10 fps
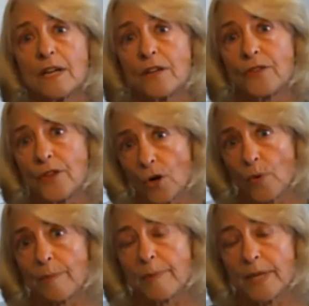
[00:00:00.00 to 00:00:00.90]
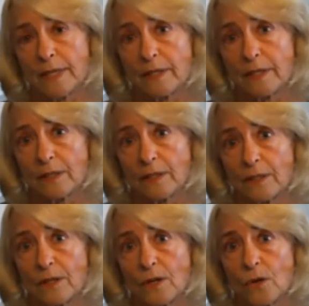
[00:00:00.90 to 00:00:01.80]
their women
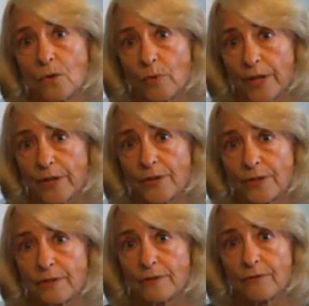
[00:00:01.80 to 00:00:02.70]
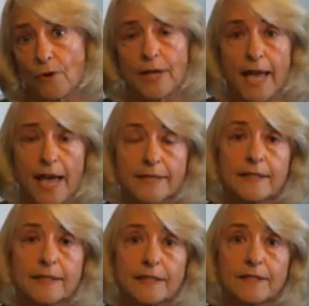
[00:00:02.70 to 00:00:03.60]
with folic
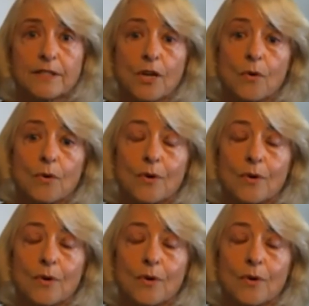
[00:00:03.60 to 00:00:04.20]
acid. And so